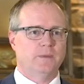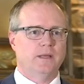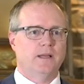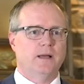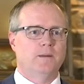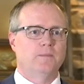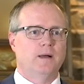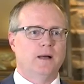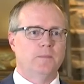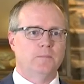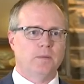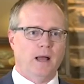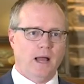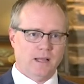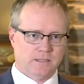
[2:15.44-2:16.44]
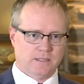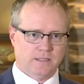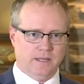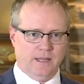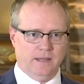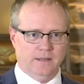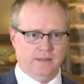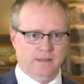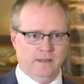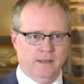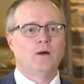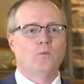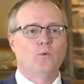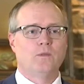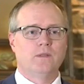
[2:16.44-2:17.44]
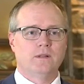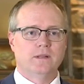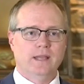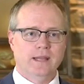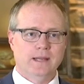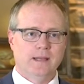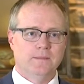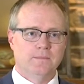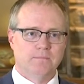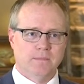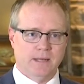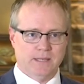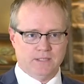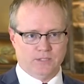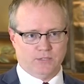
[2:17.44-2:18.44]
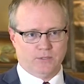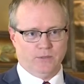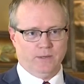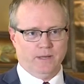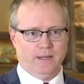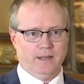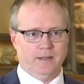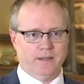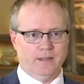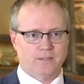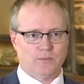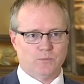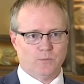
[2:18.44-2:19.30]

become apostate. Well, the leading minister in this